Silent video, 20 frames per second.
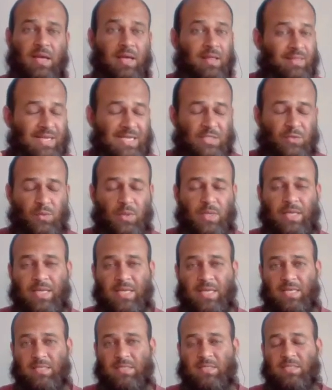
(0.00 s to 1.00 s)
That's why,
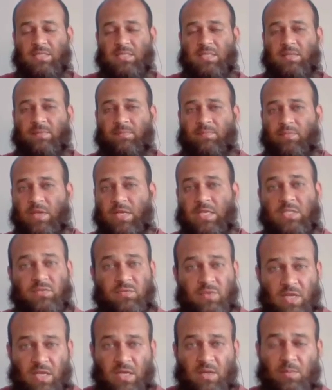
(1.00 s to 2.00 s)
kids, it's
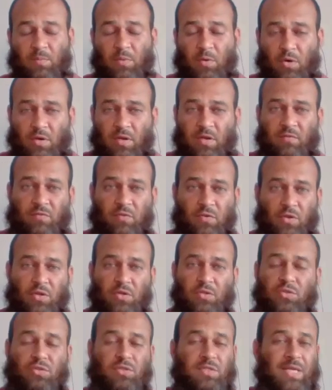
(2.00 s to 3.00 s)
very important for
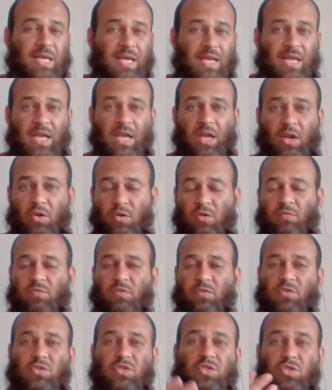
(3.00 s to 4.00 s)
you to take care of
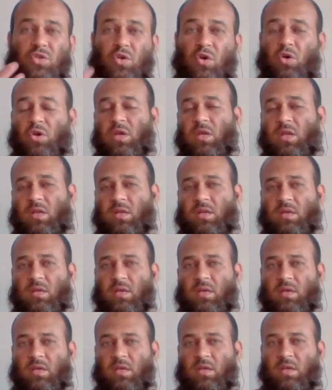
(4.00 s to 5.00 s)
your soil,
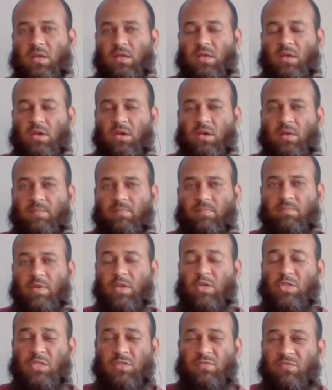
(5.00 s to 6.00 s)

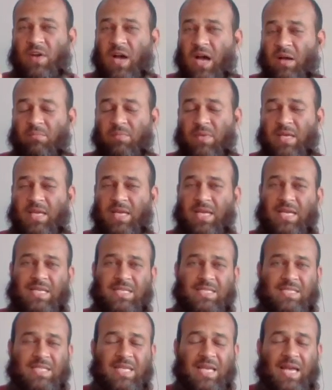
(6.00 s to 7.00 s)
because farming
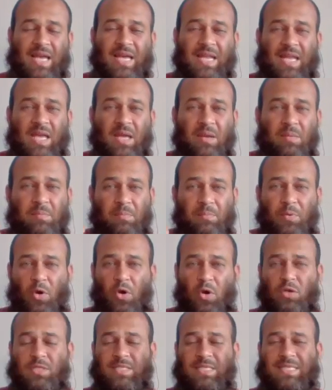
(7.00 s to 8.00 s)
is an
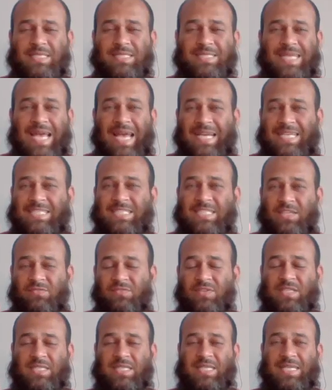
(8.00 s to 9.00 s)
important
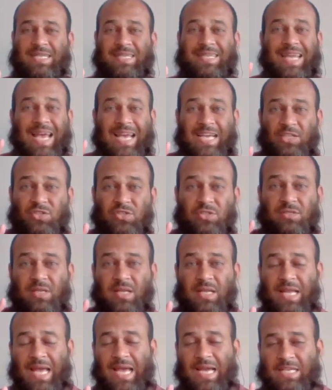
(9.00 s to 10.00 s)
activity,
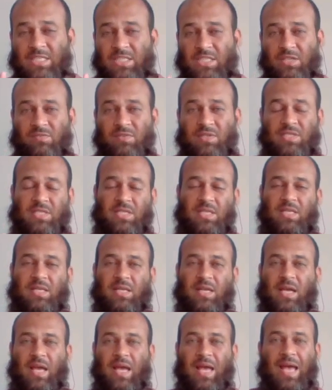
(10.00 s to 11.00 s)
national
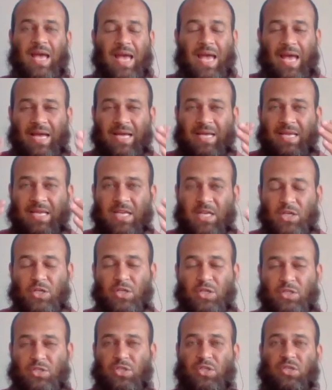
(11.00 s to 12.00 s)
activity.
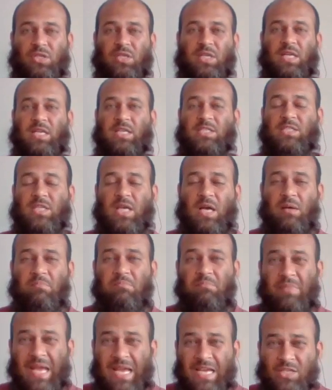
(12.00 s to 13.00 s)
Agriculture is a
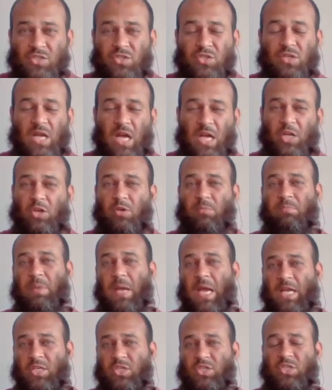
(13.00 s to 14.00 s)
major
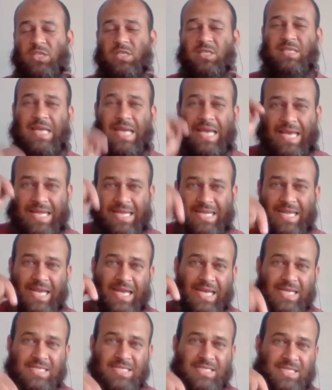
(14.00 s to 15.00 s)
occupation in
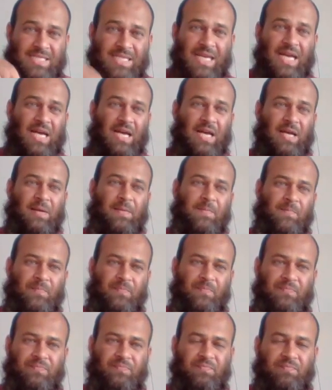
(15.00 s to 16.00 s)
India.
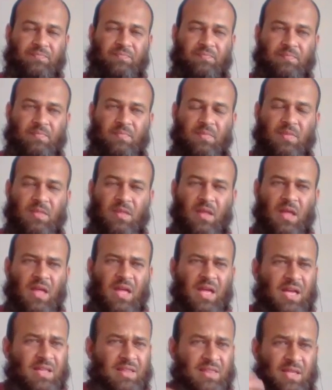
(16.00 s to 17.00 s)

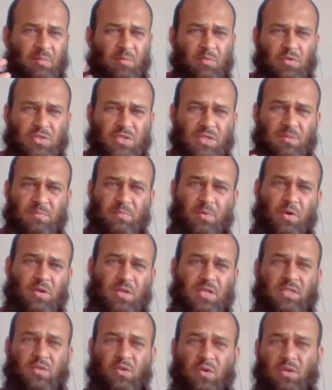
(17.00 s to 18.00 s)
The most
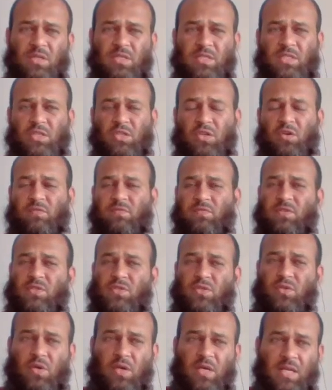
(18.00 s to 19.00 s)
important quality of a
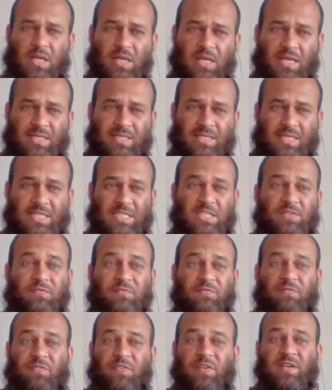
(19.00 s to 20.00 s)
soil is its
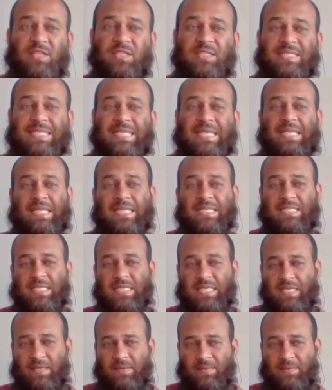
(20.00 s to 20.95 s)
fertility.